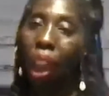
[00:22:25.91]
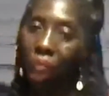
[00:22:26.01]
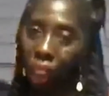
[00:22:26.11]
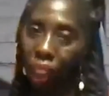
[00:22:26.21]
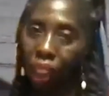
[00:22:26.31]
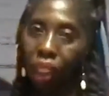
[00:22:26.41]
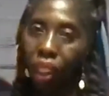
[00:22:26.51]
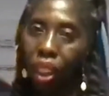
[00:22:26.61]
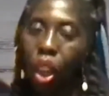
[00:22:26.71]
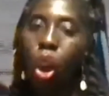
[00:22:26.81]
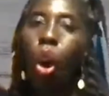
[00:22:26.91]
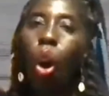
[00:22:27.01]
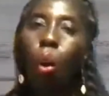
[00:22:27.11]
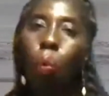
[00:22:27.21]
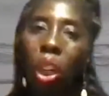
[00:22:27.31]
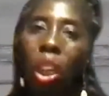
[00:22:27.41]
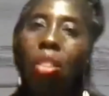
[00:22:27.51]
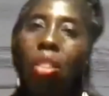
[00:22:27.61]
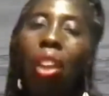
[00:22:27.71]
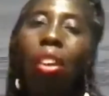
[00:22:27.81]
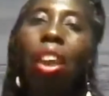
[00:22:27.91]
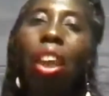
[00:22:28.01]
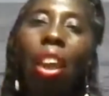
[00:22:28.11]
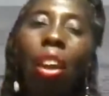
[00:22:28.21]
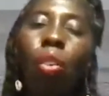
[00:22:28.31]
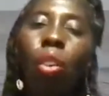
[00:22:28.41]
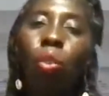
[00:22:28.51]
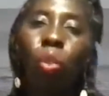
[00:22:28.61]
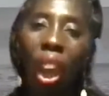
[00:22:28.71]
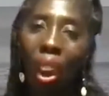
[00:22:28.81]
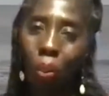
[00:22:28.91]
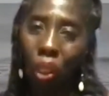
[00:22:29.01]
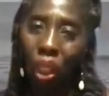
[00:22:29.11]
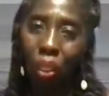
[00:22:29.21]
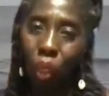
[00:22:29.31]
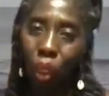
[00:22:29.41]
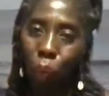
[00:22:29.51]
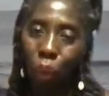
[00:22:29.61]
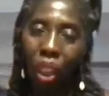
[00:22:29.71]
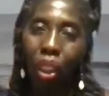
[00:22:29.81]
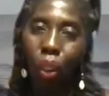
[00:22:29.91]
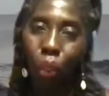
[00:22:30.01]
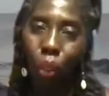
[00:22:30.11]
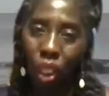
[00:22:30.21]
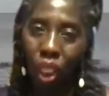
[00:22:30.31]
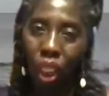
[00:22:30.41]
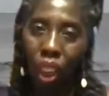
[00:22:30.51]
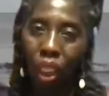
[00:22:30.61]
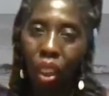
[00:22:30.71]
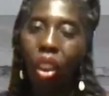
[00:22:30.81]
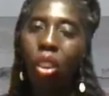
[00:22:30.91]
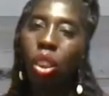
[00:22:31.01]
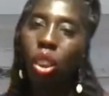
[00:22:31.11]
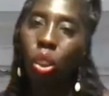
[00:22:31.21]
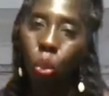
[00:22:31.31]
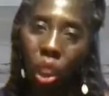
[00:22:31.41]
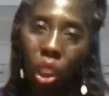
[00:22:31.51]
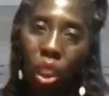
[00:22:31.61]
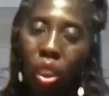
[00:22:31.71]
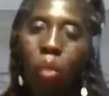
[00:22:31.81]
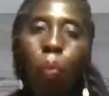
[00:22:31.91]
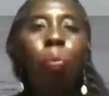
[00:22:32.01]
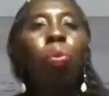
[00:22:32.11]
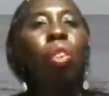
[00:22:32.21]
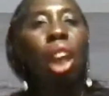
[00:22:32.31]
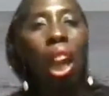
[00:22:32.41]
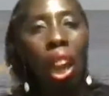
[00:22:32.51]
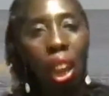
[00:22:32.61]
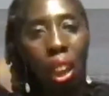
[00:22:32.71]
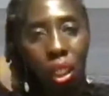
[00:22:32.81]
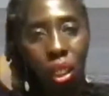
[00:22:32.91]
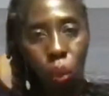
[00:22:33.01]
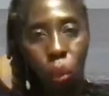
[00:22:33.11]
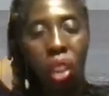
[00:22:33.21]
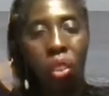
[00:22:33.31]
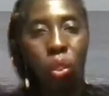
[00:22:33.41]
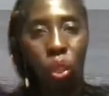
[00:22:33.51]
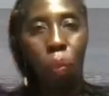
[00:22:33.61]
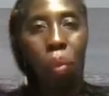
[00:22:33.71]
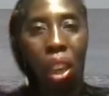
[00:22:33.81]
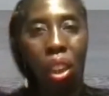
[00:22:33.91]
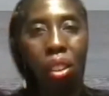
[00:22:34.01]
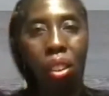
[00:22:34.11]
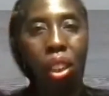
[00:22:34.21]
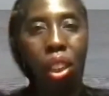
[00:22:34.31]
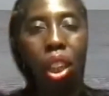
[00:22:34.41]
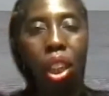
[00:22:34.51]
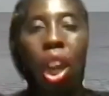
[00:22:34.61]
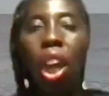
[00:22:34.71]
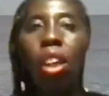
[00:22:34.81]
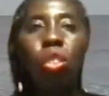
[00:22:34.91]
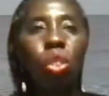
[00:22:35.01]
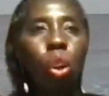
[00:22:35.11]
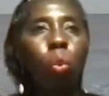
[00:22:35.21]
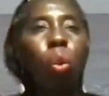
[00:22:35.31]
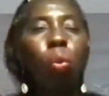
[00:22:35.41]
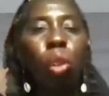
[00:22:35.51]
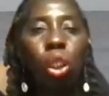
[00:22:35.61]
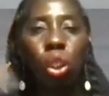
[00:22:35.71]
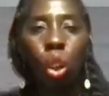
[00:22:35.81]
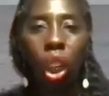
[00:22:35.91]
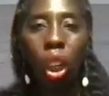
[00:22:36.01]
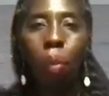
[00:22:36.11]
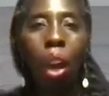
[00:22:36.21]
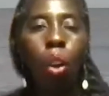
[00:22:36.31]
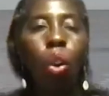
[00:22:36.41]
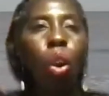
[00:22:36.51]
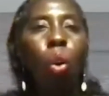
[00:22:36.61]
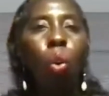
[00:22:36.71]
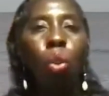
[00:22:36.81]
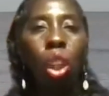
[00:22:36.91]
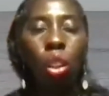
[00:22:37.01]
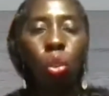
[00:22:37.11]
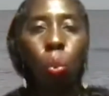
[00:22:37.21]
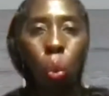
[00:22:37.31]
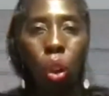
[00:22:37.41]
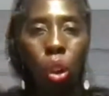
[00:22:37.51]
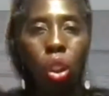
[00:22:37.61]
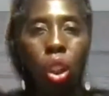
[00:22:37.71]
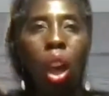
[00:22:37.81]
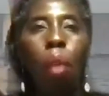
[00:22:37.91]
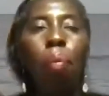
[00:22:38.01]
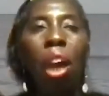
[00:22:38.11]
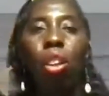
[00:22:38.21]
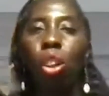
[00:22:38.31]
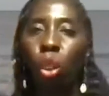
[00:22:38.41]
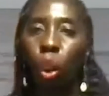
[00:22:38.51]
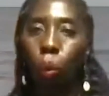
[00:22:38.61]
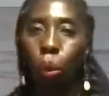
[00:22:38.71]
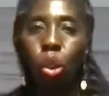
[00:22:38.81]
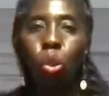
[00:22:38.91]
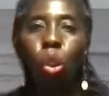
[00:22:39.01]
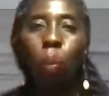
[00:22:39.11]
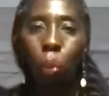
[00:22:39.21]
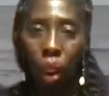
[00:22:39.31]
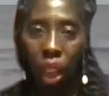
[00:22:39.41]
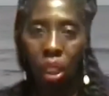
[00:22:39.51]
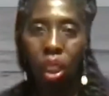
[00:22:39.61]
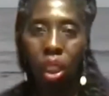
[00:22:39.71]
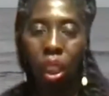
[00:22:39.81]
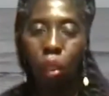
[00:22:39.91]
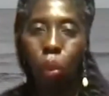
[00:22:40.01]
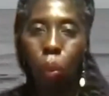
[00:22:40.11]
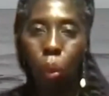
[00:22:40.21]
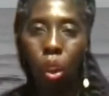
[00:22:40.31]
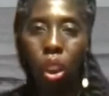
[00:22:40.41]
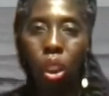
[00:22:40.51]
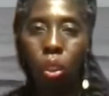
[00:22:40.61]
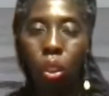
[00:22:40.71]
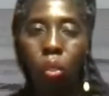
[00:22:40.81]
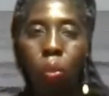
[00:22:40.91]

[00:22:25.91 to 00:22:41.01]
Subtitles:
And are we then caring for every living being on the land, the trees and the rest of humanity? And so when we talk about this work, about the Global Tree Project that we're working on,